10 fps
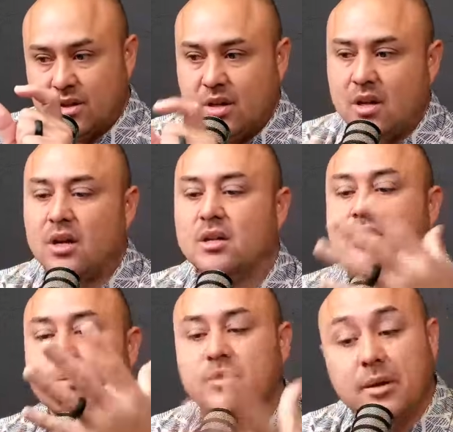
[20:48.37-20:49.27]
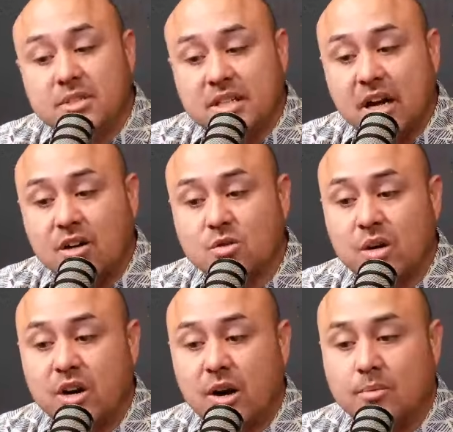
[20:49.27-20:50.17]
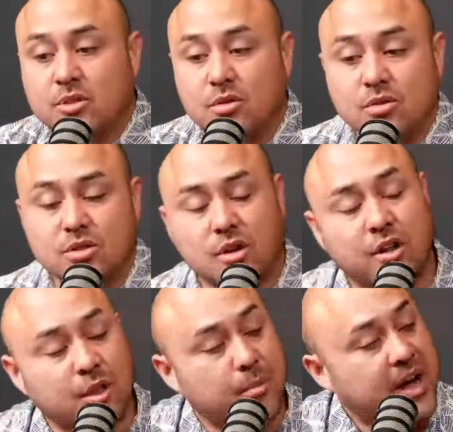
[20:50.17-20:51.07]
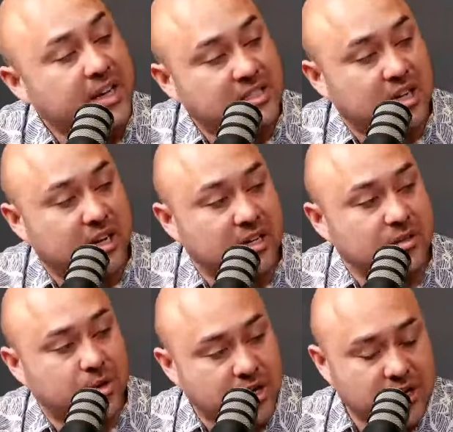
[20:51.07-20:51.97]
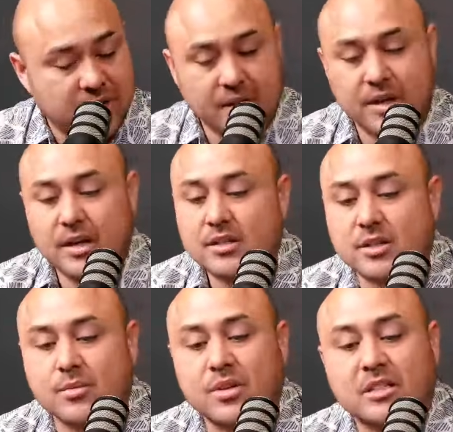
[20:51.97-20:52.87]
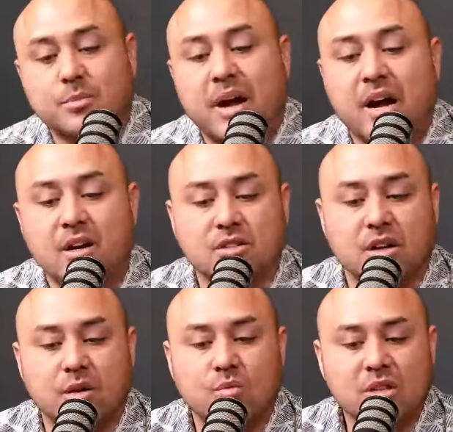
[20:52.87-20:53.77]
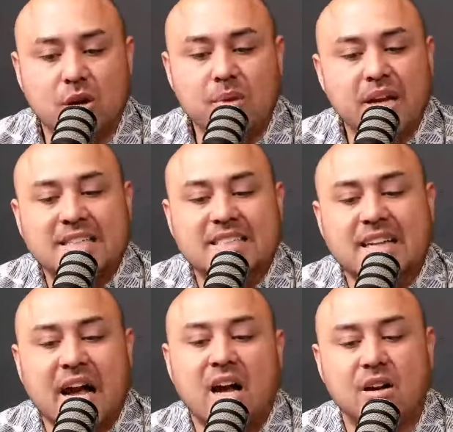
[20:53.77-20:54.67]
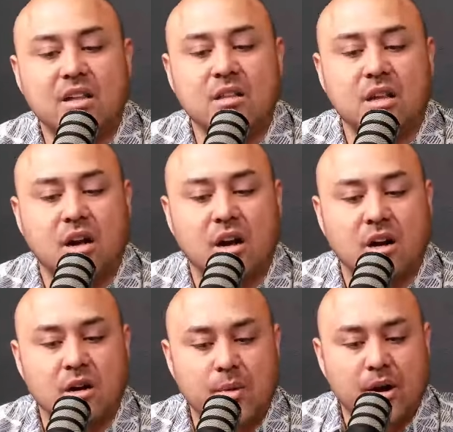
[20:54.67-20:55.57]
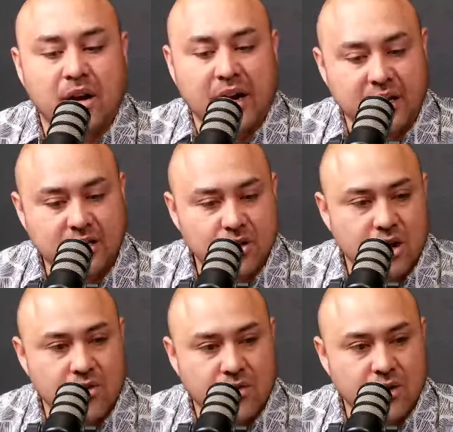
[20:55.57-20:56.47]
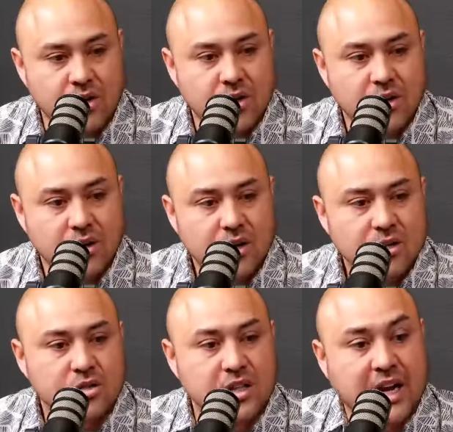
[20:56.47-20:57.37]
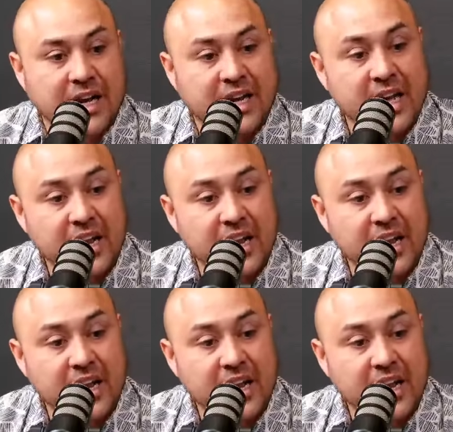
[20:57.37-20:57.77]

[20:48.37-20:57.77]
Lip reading: Sometimes sellers want to hear absolutes. On the buy side, Mahe, sometimes buyers are like, well, tell me exactly the dollar amount I need to offer so that I get it.